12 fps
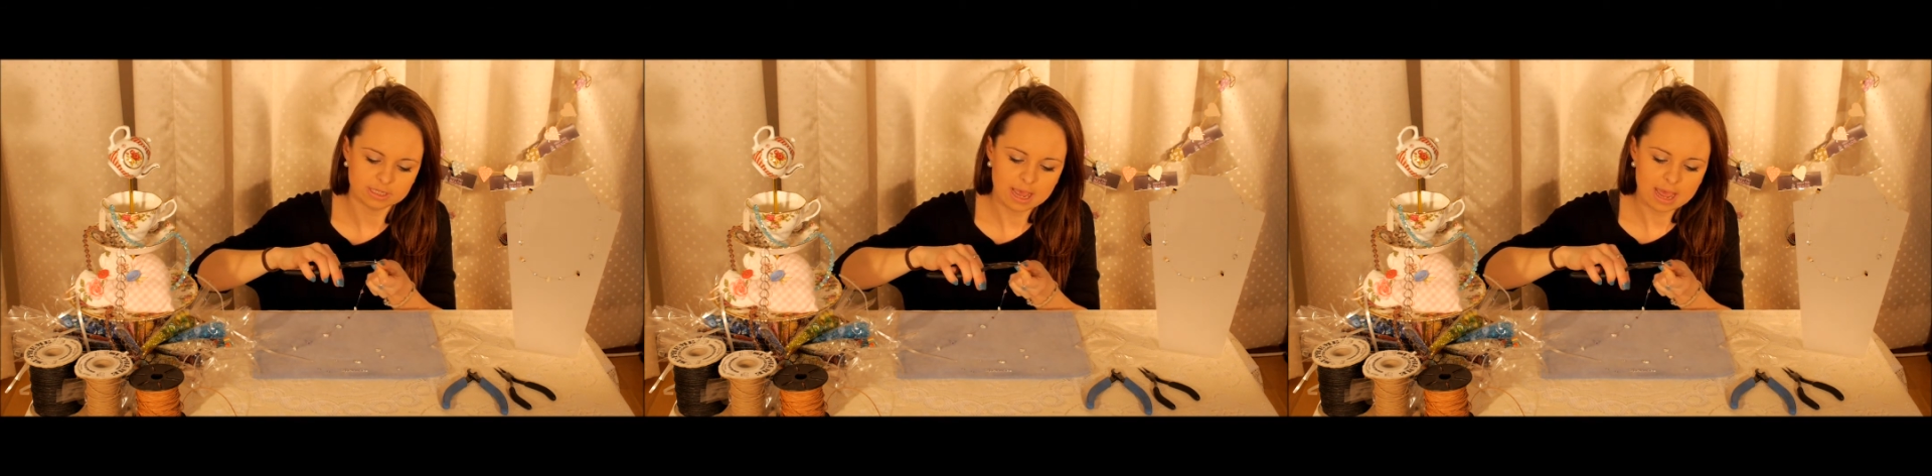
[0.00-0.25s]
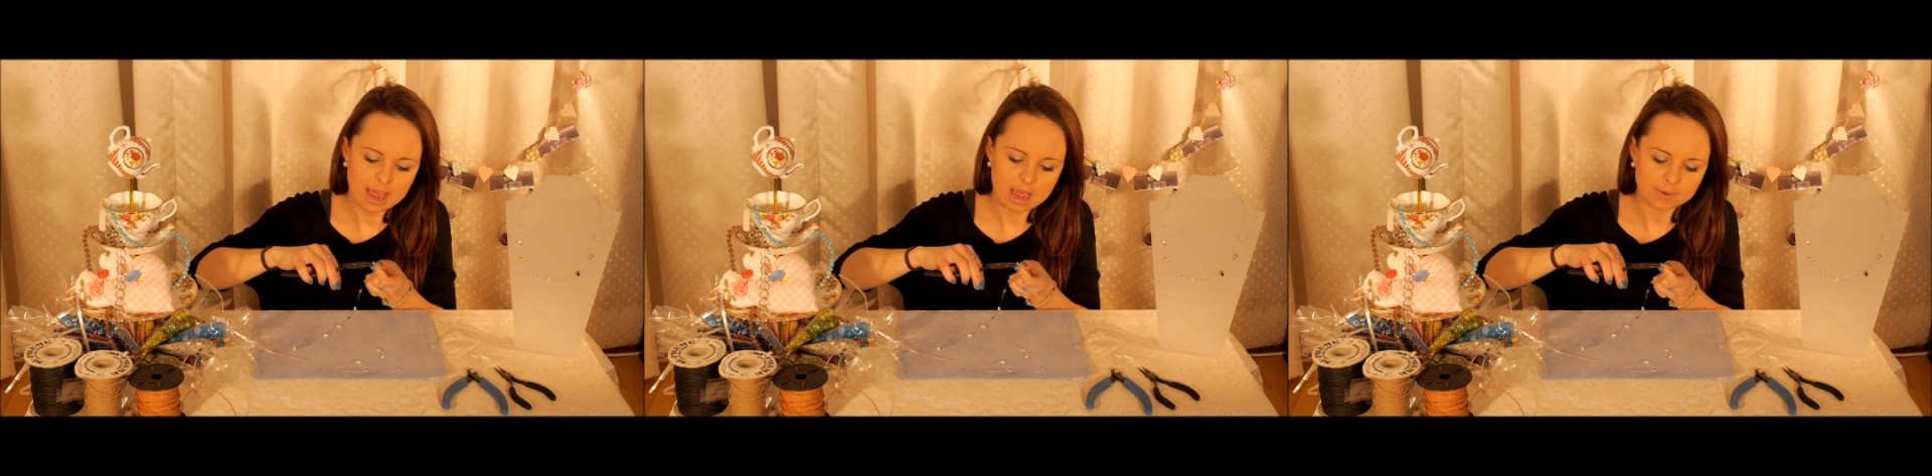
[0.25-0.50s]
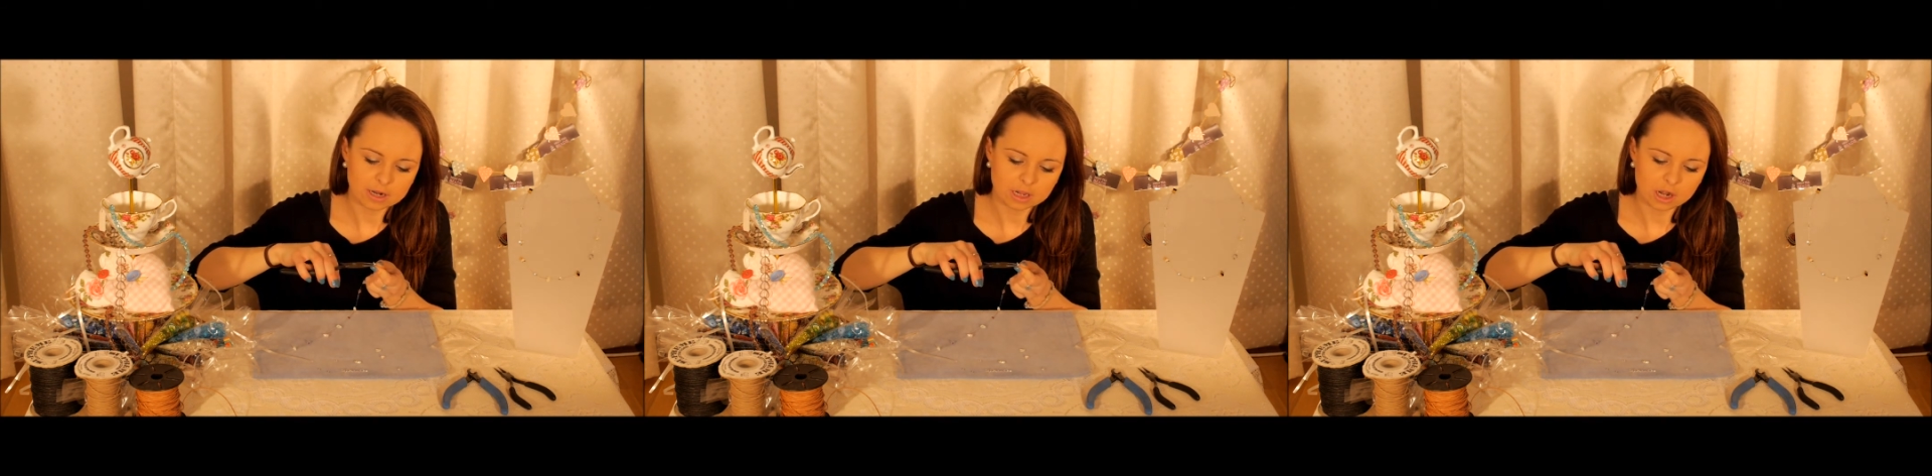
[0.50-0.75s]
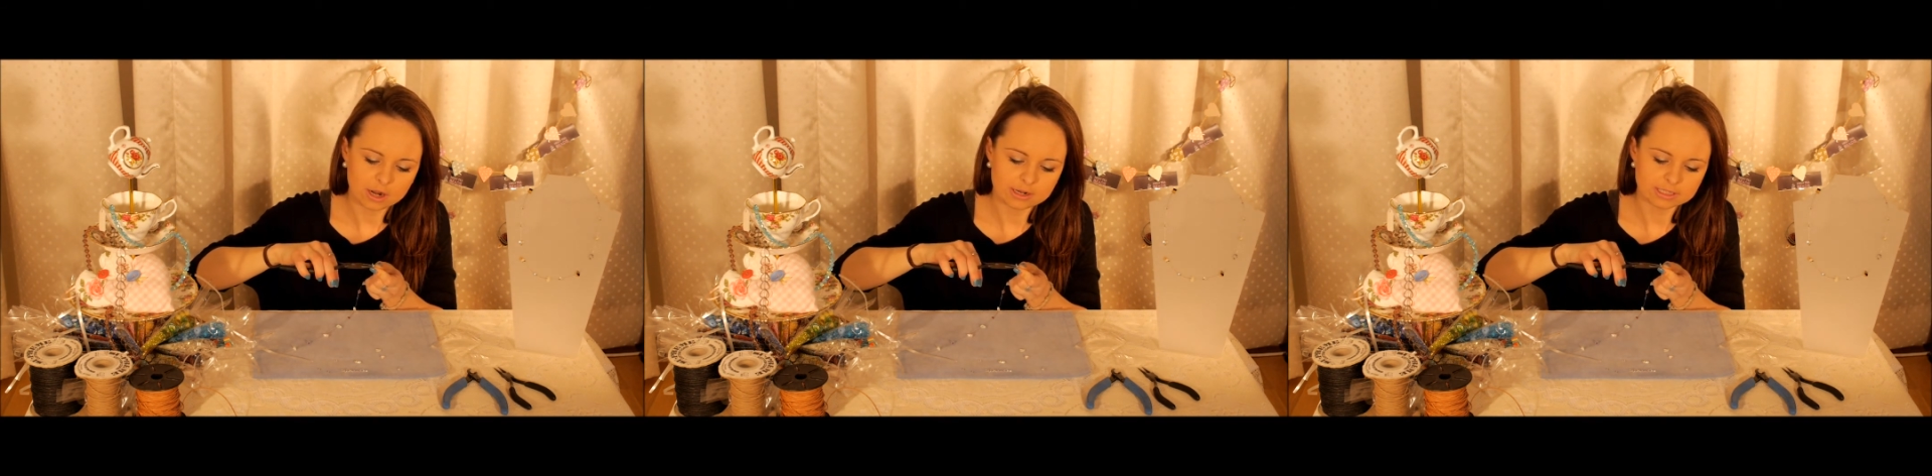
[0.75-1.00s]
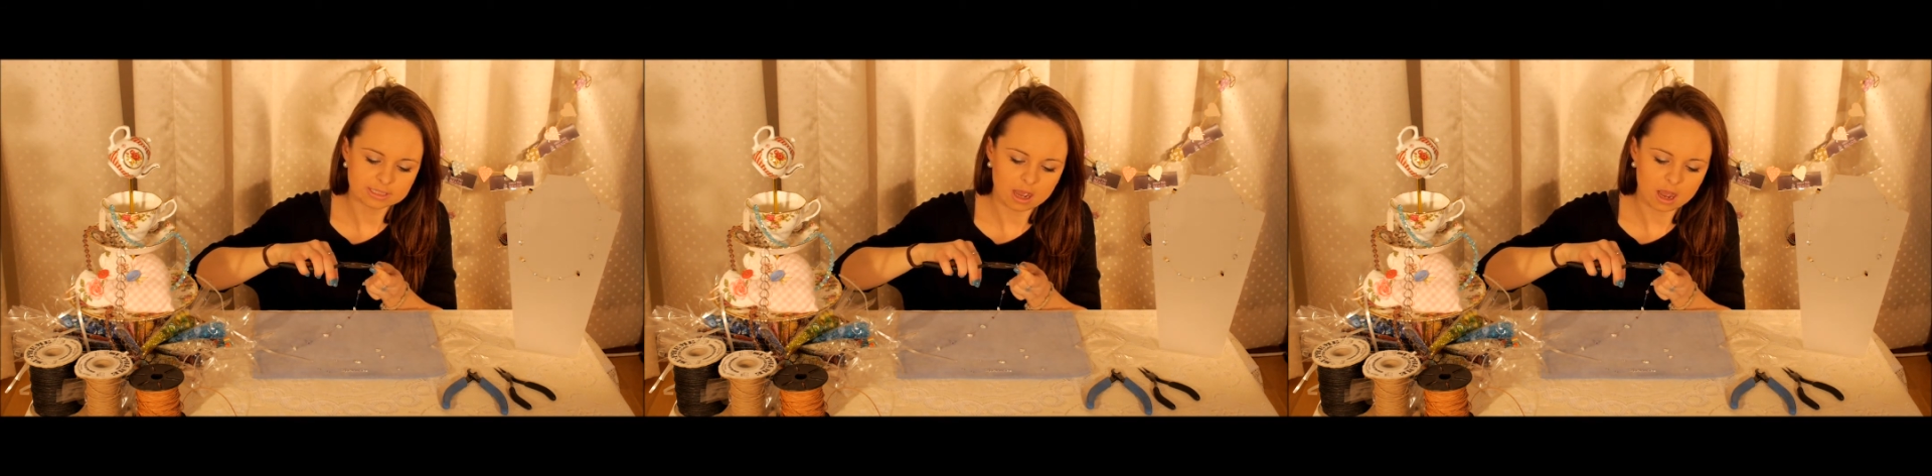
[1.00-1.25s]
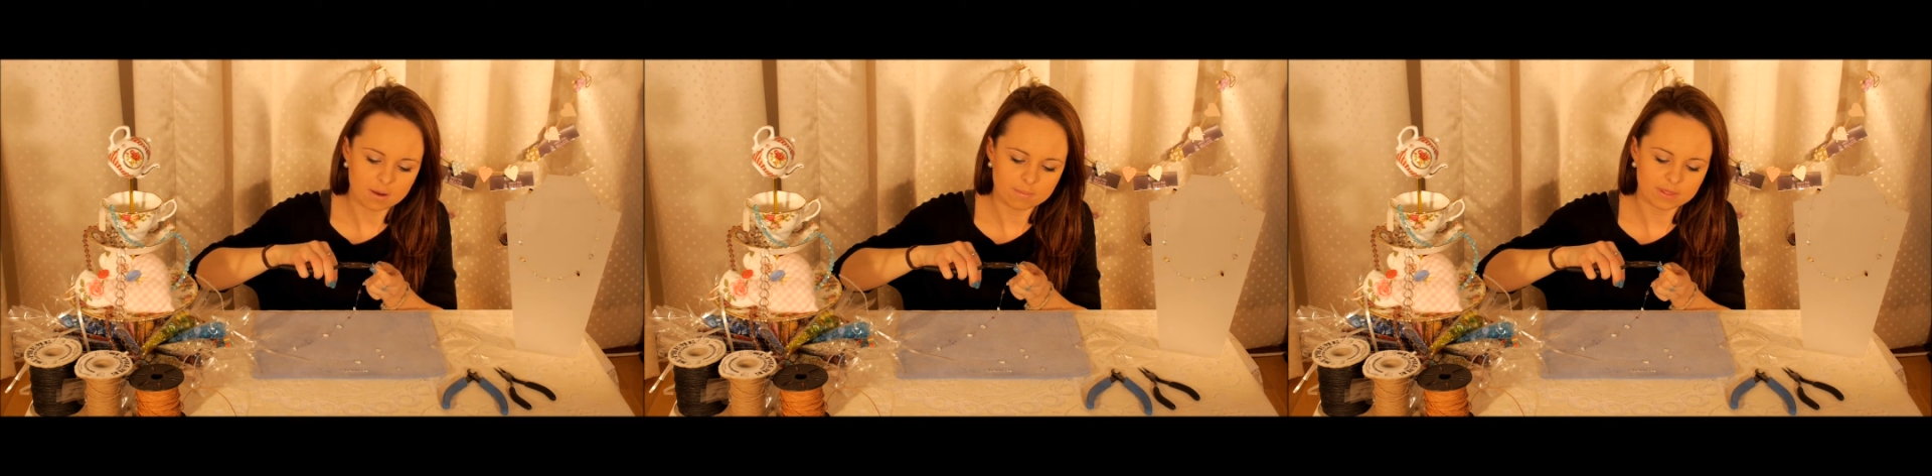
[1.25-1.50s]
And we're going to close
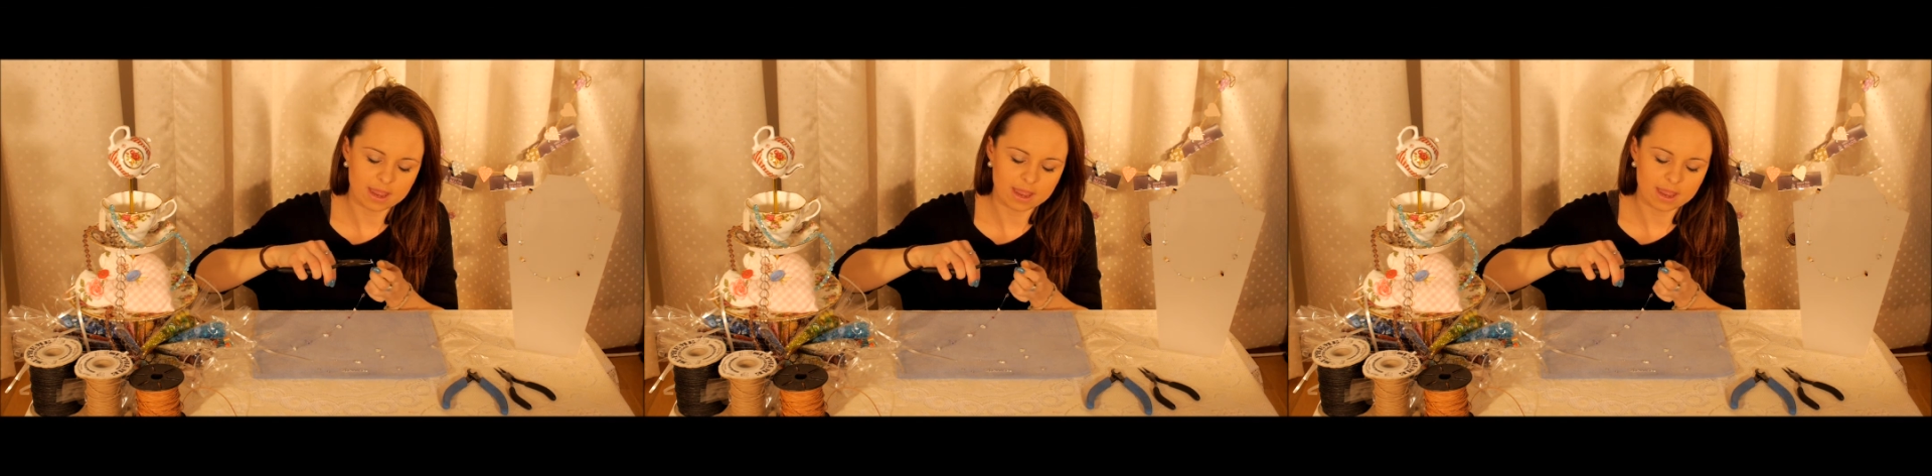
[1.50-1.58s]
that up